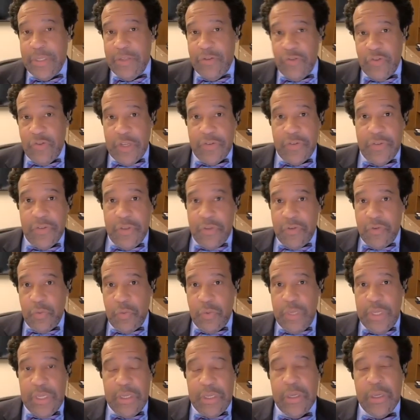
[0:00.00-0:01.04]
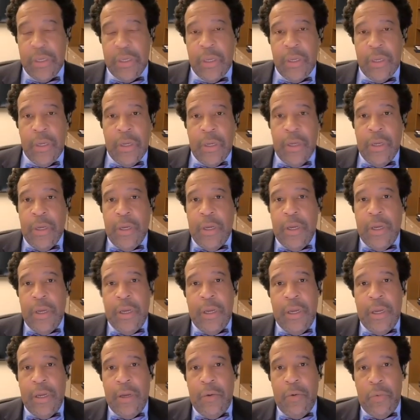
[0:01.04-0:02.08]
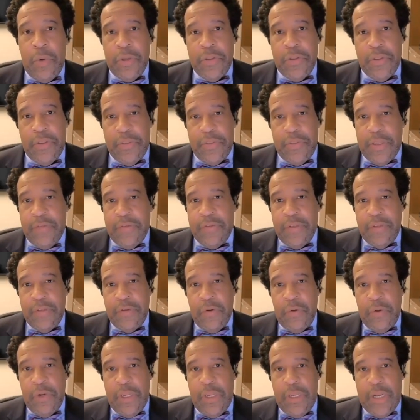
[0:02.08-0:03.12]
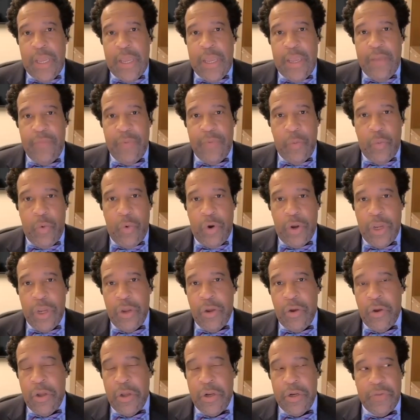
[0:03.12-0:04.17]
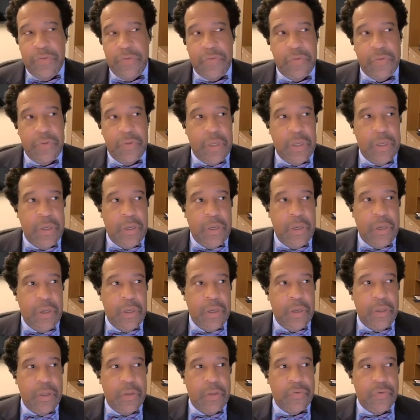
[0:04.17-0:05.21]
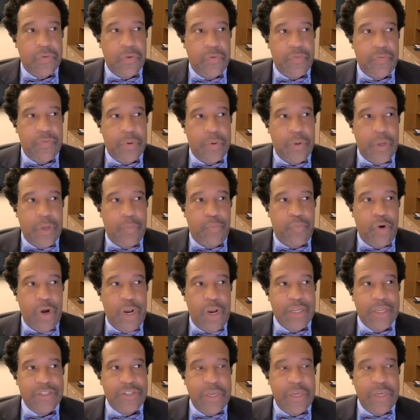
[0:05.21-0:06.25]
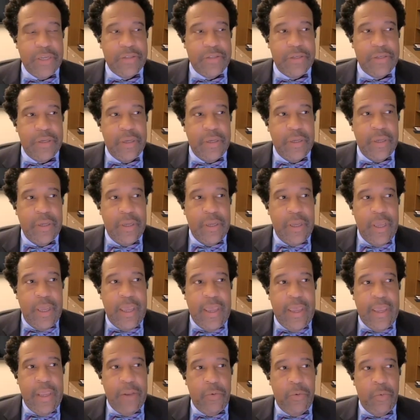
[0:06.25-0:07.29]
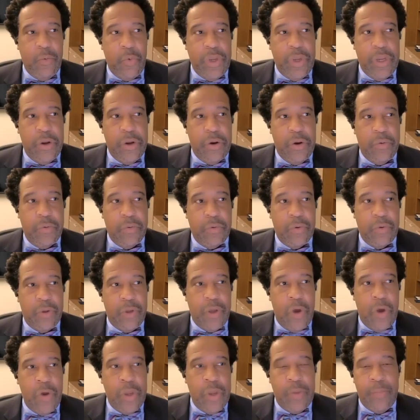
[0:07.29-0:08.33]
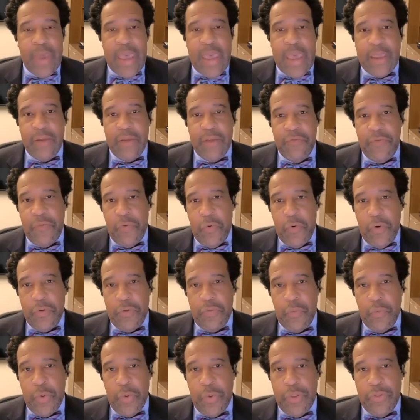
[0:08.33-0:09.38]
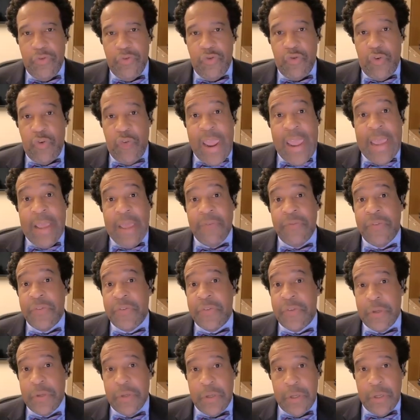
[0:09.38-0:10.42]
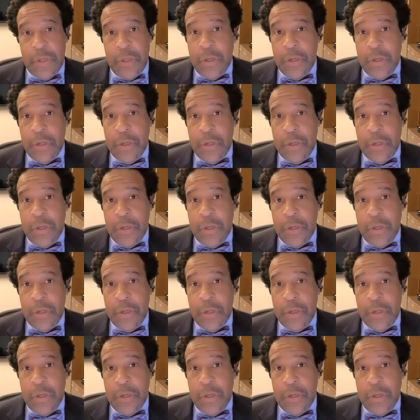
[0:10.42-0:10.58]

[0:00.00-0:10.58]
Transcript: I mean, just this week, uh, one of the things that Tony and I have been working on is uh, uh, sort of a, a, project, and we are going back and forth with drafts